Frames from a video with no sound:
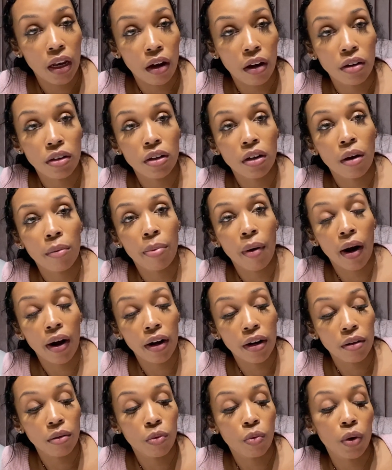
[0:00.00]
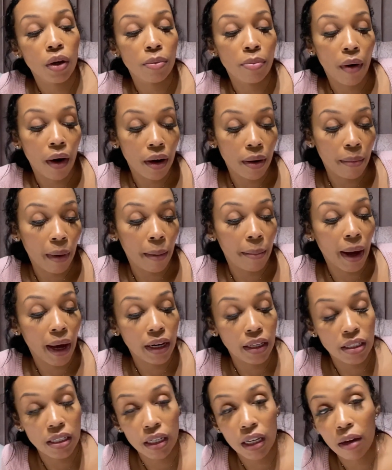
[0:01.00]
on one part of my body
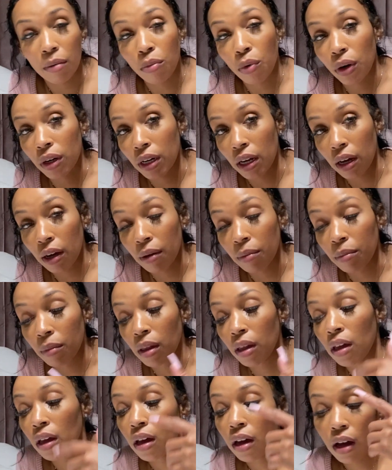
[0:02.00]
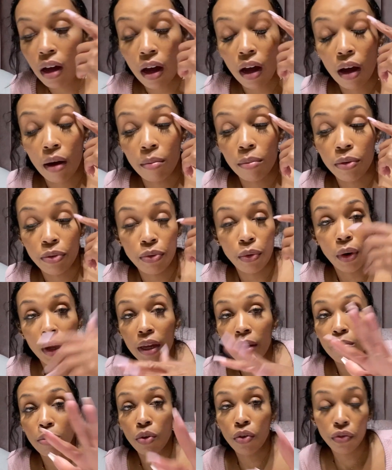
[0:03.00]
to get more numb before he
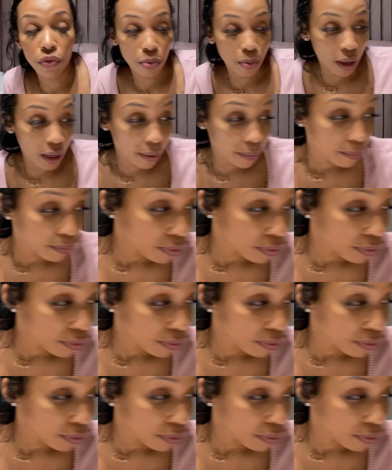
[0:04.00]
moved me.